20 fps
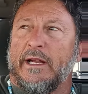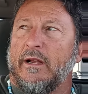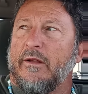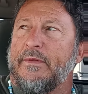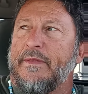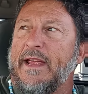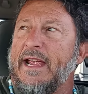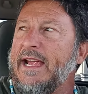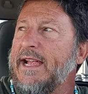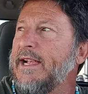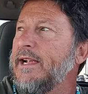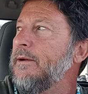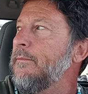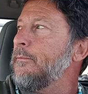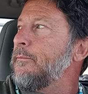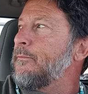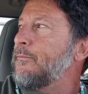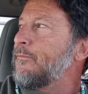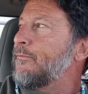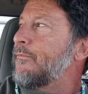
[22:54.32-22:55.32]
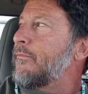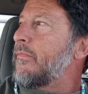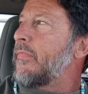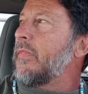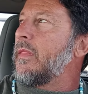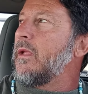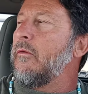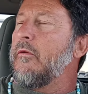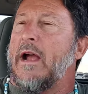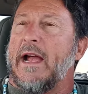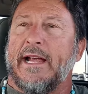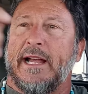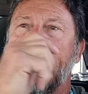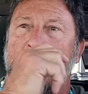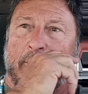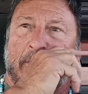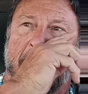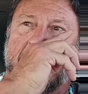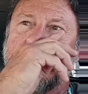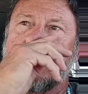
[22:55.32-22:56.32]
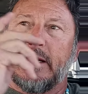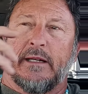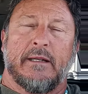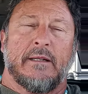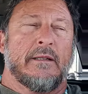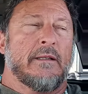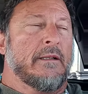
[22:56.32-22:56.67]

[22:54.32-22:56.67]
little thing right here was,